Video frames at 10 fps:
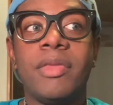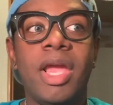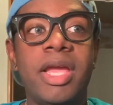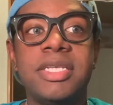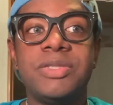
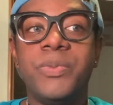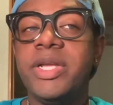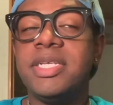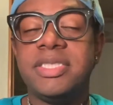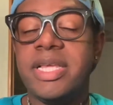is
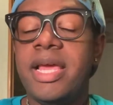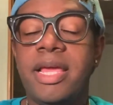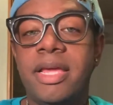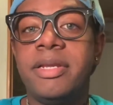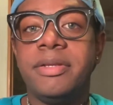really
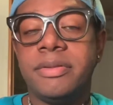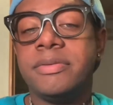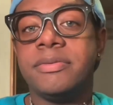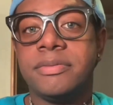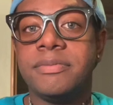sad.
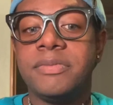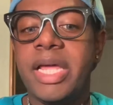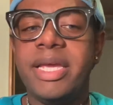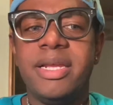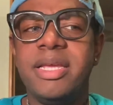
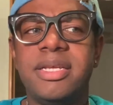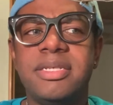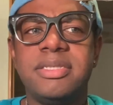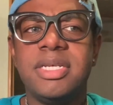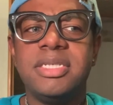Like it
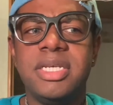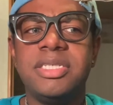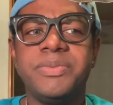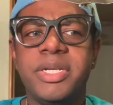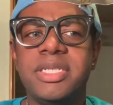is.
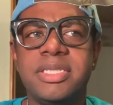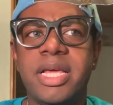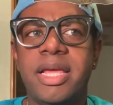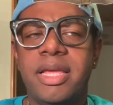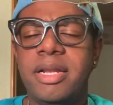It's really
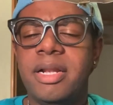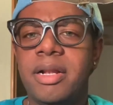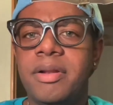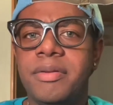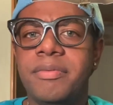sad.
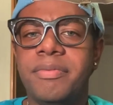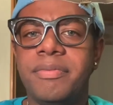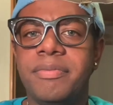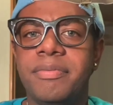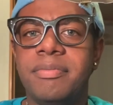
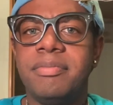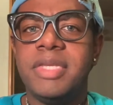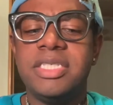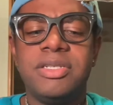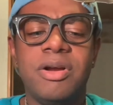
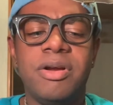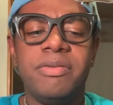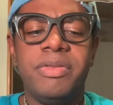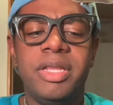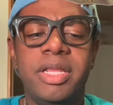This
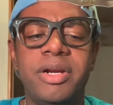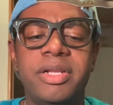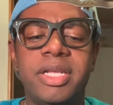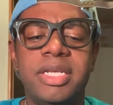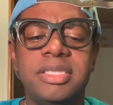girl
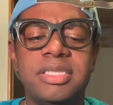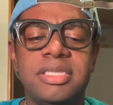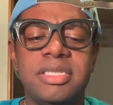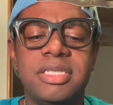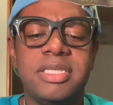literally
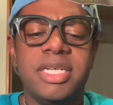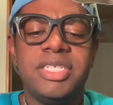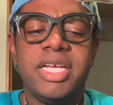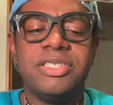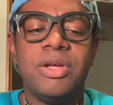just, it's like
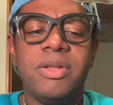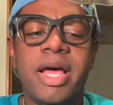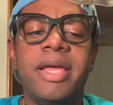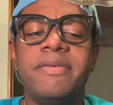she has no life.